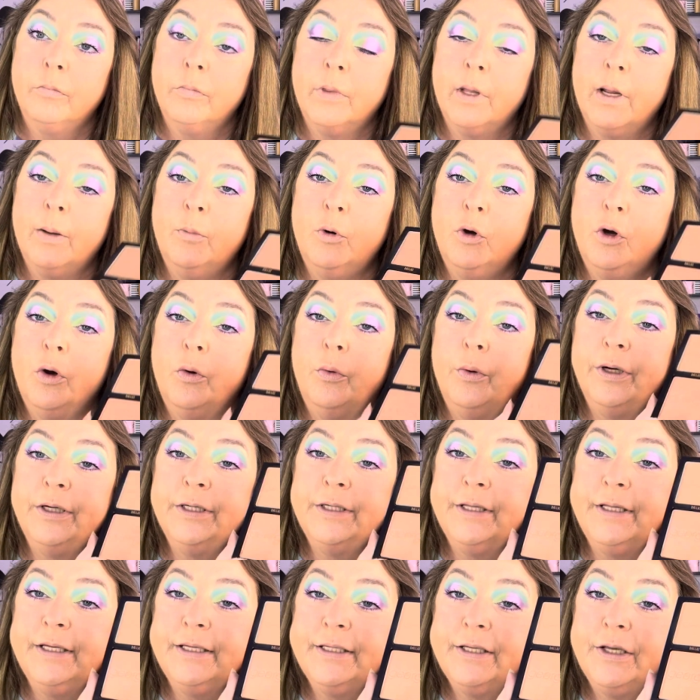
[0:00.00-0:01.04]
I'm going to go into
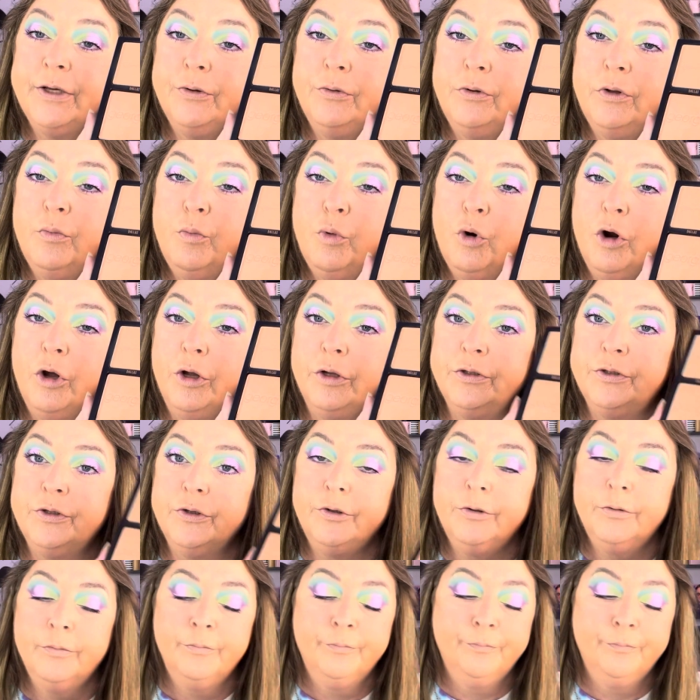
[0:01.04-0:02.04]
this Hoola bronzer.